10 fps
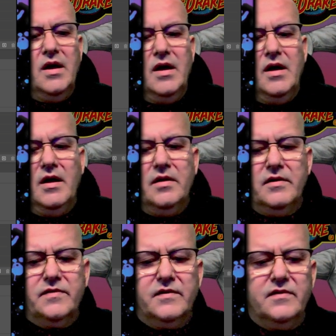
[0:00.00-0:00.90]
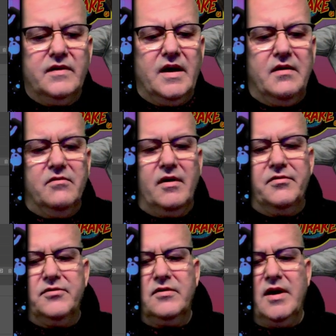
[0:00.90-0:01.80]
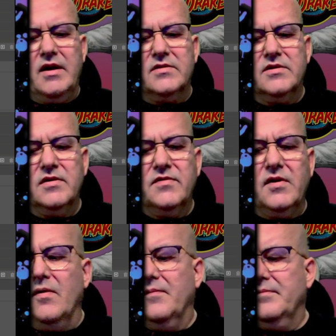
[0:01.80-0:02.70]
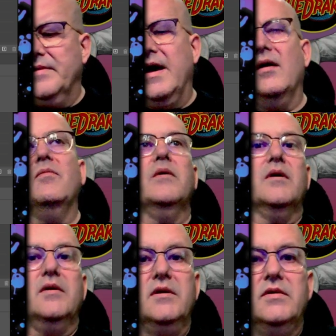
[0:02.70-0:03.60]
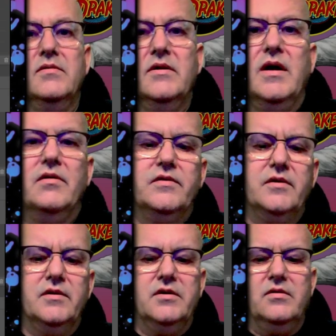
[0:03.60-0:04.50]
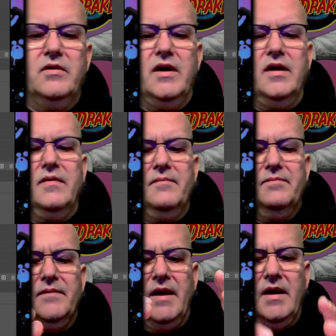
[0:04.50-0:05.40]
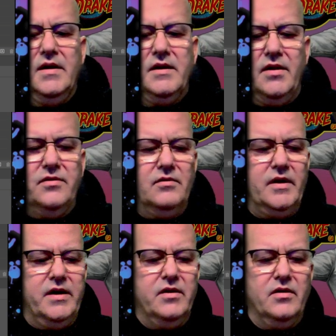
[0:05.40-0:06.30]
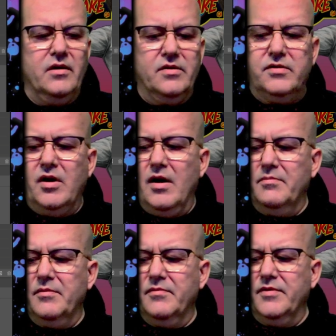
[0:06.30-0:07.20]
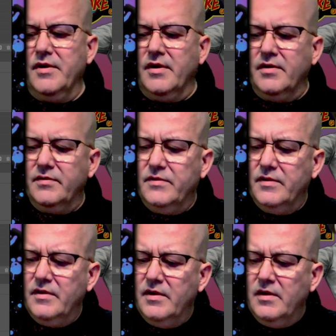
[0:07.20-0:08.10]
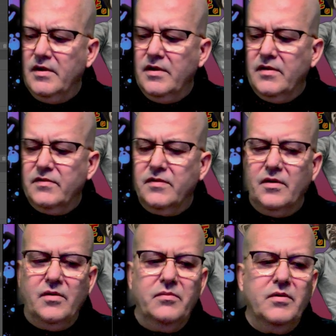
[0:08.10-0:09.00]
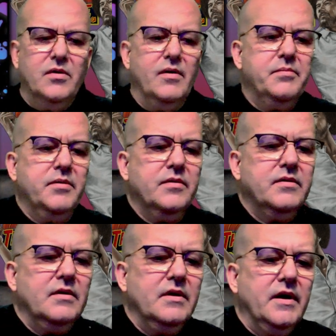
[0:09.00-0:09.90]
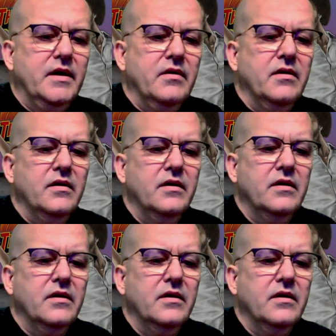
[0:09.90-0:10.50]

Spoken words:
And this is a rough sketch. So now what I'm going to do now is I'm going to do another layer on top of this. So we'll go up here to layer,